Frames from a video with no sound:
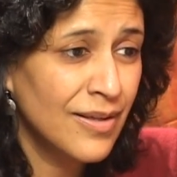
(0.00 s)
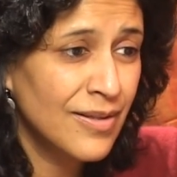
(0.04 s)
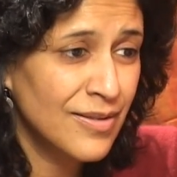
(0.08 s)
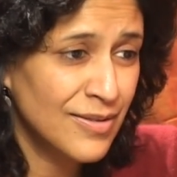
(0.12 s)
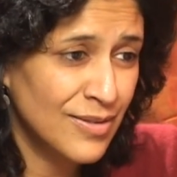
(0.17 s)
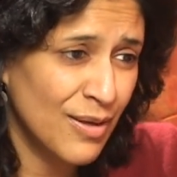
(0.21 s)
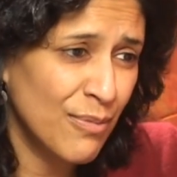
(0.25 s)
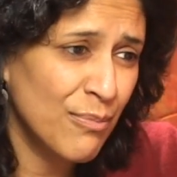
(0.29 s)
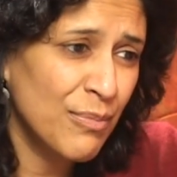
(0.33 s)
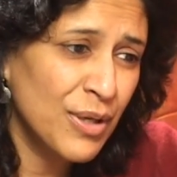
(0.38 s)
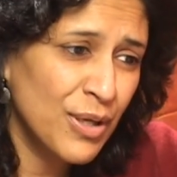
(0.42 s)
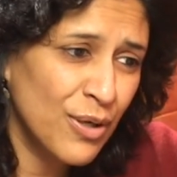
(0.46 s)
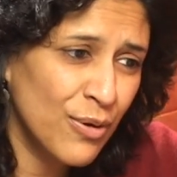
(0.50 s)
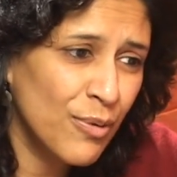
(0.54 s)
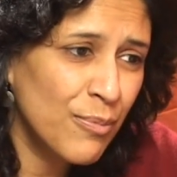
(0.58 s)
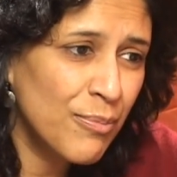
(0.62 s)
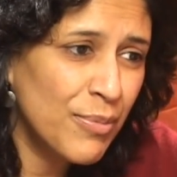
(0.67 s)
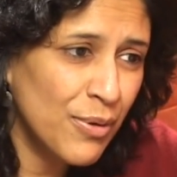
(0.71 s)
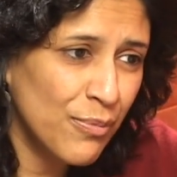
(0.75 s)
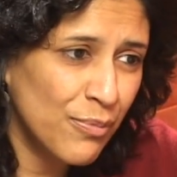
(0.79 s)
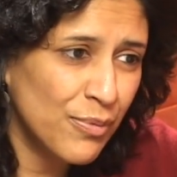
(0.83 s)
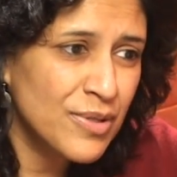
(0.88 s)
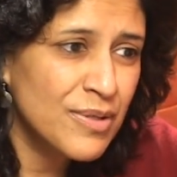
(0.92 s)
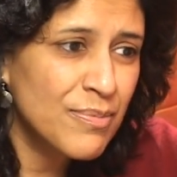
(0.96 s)
somebody who'd be
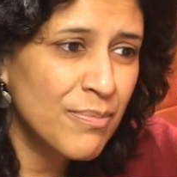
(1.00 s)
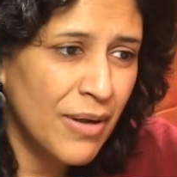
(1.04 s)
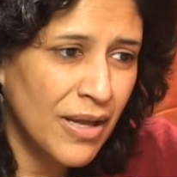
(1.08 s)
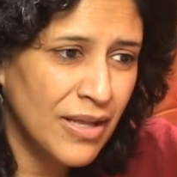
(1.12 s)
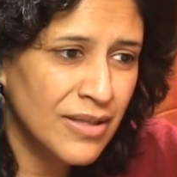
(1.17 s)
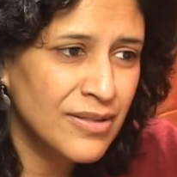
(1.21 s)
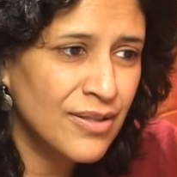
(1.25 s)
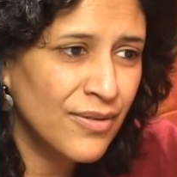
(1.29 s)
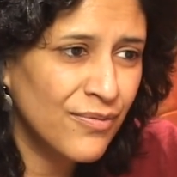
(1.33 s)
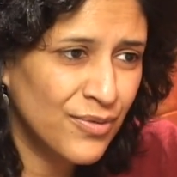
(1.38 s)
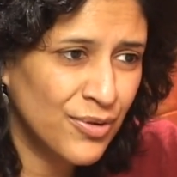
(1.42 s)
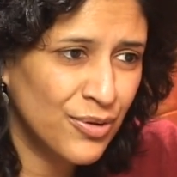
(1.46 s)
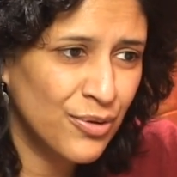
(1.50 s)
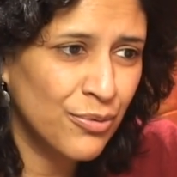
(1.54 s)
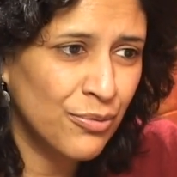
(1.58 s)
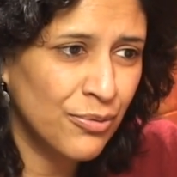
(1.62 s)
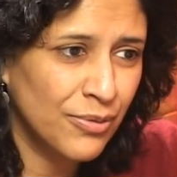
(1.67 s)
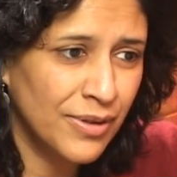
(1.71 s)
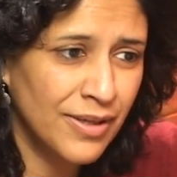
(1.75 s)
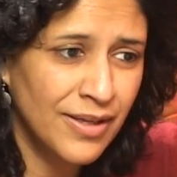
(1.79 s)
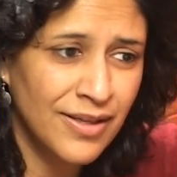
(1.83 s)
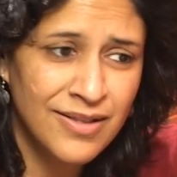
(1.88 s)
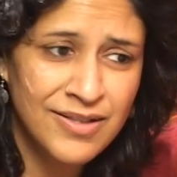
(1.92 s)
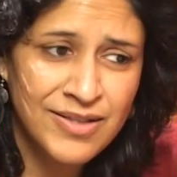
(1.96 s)
responsive to your
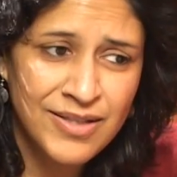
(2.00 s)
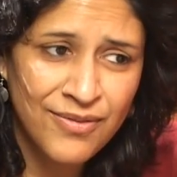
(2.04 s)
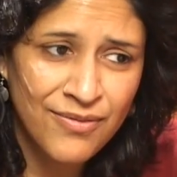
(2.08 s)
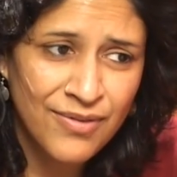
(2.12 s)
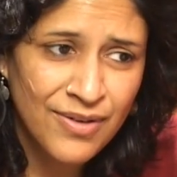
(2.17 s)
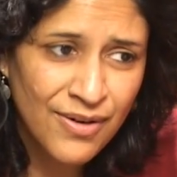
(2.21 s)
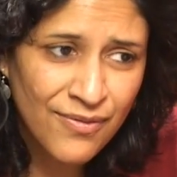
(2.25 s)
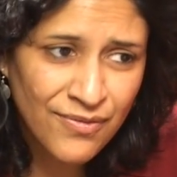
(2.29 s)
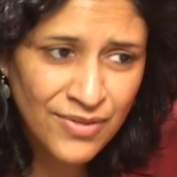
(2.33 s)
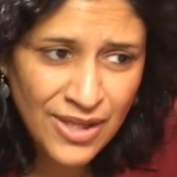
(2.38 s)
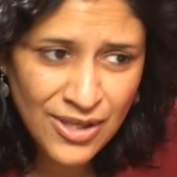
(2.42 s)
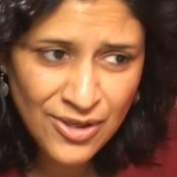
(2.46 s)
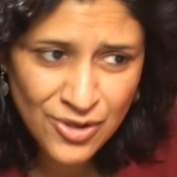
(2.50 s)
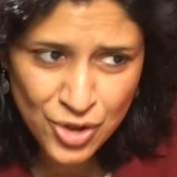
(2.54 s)
needs even if they